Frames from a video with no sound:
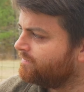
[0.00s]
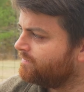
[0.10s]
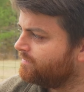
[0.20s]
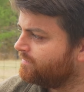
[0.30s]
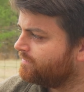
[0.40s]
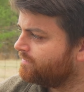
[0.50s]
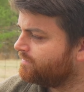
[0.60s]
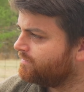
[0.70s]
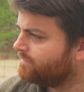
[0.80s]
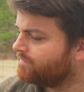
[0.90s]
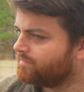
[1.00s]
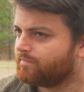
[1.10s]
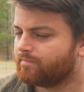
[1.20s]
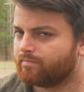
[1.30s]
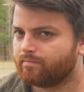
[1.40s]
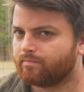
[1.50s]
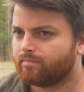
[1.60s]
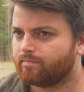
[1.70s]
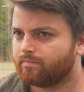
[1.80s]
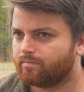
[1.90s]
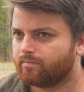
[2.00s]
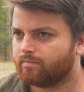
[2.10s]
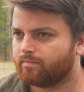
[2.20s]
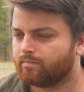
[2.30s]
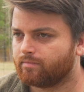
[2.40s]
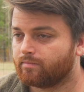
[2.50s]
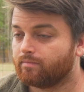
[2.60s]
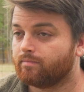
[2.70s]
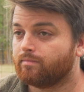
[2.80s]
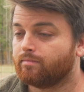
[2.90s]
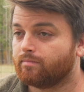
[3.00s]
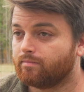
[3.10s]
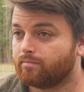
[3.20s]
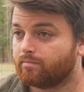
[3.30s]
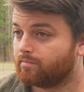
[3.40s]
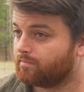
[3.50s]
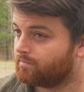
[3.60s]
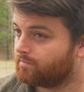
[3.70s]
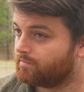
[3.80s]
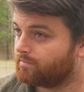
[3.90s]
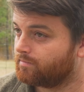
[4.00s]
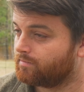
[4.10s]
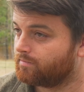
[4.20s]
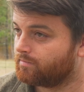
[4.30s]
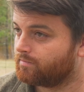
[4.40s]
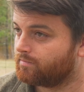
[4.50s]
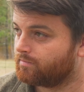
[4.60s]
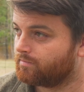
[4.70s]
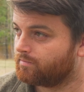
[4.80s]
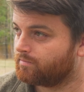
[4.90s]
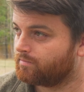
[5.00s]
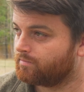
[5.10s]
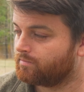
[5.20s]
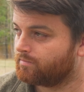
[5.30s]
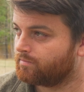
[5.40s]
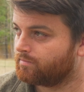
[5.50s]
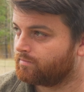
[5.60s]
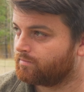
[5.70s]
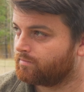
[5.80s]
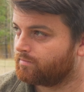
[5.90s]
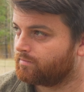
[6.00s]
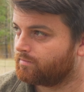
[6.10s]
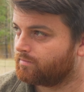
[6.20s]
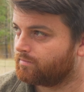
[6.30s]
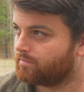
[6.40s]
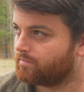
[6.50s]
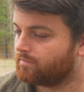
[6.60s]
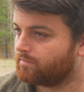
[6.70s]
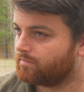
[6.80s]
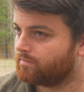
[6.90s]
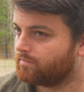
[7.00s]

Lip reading: The person shown says nothing.